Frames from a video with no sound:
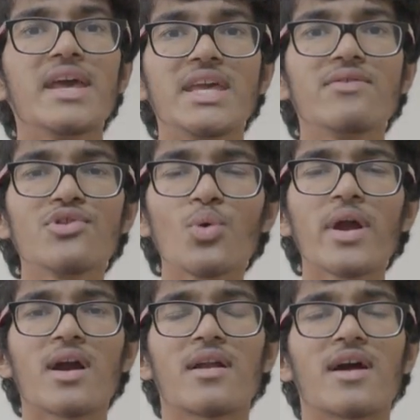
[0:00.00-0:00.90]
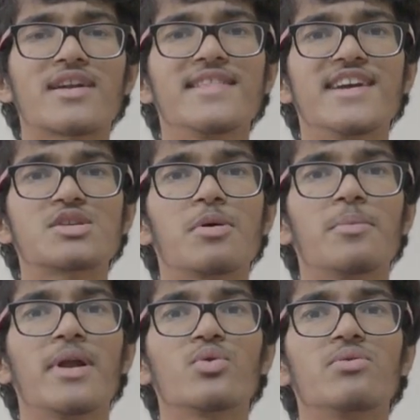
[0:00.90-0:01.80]
Even though I conducted the
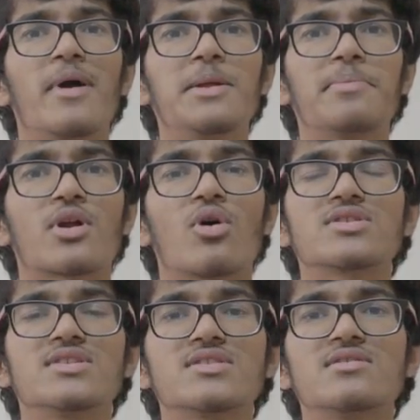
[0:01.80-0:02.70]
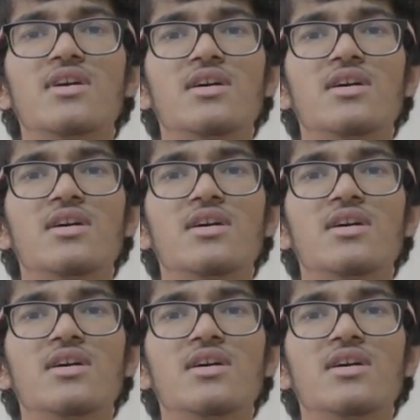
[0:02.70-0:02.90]
experiment with many precautions,